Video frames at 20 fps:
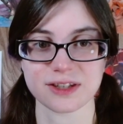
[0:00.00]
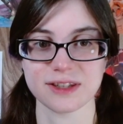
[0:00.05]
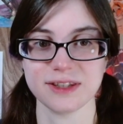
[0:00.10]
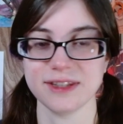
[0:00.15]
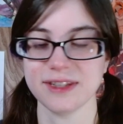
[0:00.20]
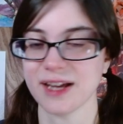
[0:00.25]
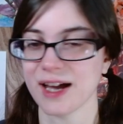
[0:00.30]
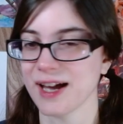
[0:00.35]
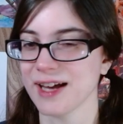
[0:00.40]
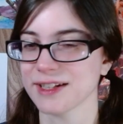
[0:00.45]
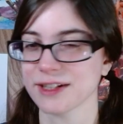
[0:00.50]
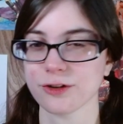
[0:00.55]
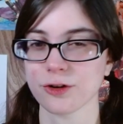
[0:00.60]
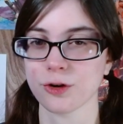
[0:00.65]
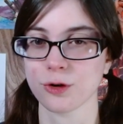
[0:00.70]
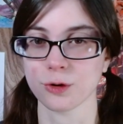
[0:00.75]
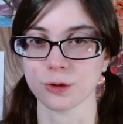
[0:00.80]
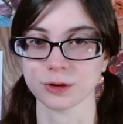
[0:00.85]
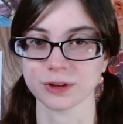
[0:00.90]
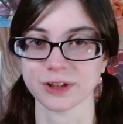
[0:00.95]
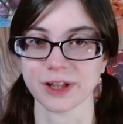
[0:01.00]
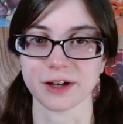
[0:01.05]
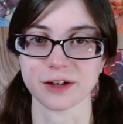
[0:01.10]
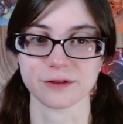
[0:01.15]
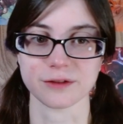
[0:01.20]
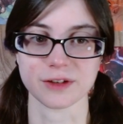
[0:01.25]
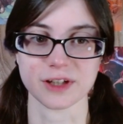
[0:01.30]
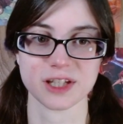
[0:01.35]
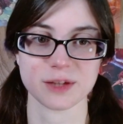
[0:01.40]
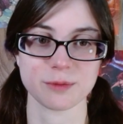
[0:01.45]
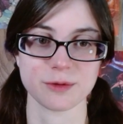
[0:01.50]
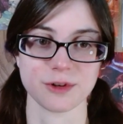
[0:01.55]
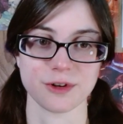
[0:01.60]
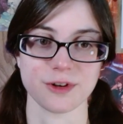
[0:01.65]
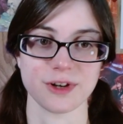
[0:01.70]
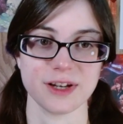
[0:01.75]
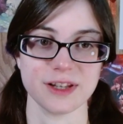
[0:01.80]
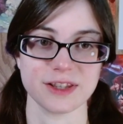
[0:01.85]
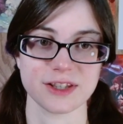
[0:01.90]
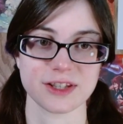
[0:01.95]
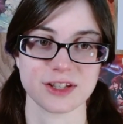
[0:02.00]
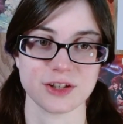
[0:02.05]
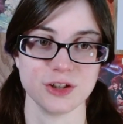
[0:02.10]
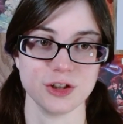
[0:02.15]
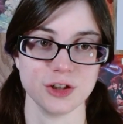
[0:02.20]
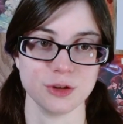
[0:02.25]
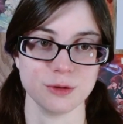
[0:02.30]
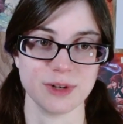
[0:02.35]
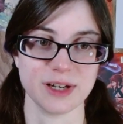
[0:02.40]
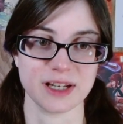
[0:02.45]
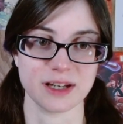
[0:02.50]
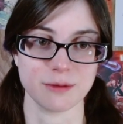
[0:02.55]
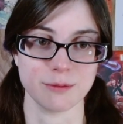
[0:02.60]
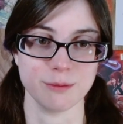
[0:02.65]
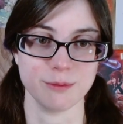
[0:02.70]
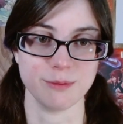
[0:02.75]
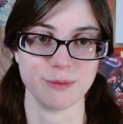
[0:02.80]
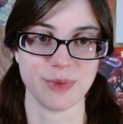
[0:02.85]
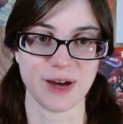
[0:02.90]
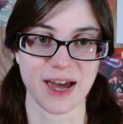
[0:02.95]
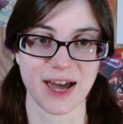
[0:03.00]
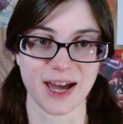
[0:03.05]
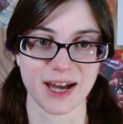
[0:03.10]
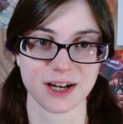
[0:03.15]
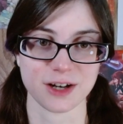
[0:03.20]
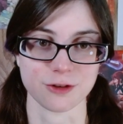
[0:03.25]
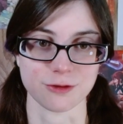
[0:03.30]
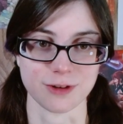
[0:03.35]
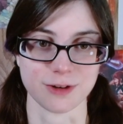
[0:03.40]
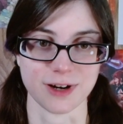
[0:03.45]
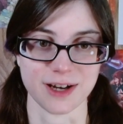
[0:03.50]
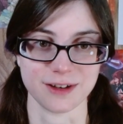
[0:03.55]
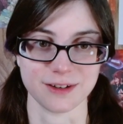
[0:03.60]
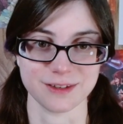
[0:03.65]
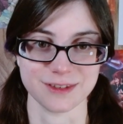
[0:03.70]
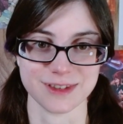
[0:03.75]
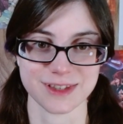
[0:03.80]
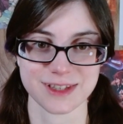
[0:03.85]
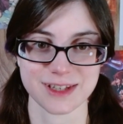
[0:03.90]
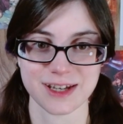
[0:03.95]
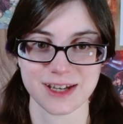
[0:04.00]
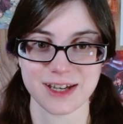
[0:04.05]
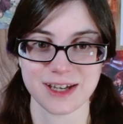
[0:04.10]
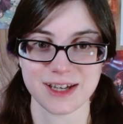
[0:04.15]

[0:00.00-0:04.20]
not a whole lot of experience doing backgrounds.